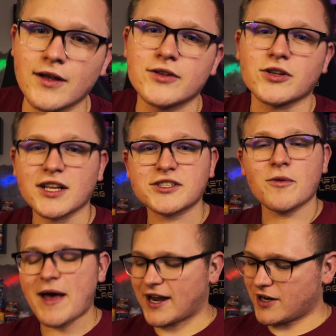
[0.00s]
So let's go
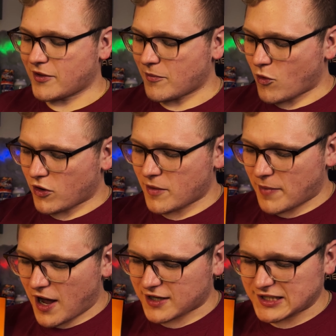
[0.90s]
back into the more of the
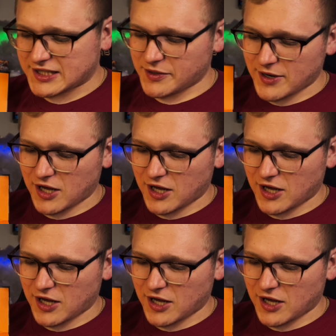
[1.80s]
box. Let's see what